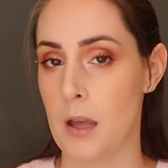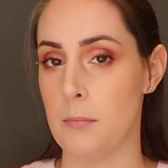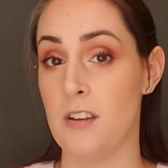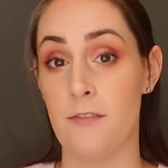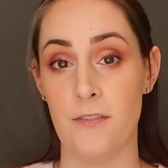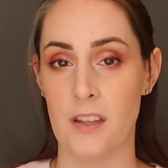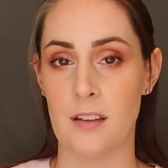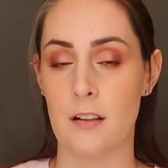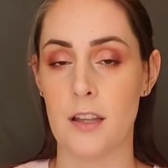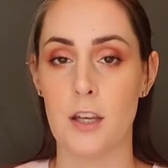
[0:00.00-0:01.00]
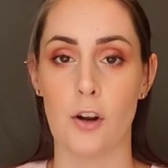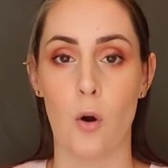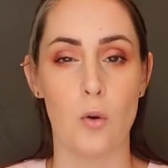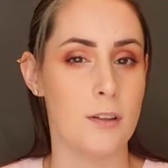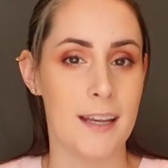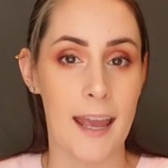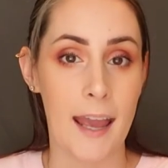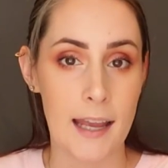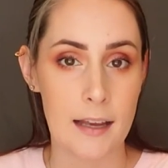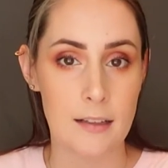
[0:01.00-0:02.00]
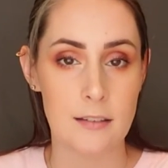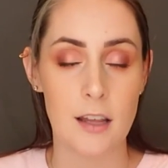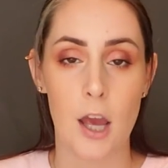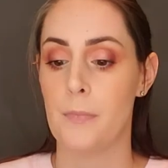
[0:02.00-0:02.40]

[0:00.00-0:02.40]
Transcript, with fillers: maybe physically, you're holding hands,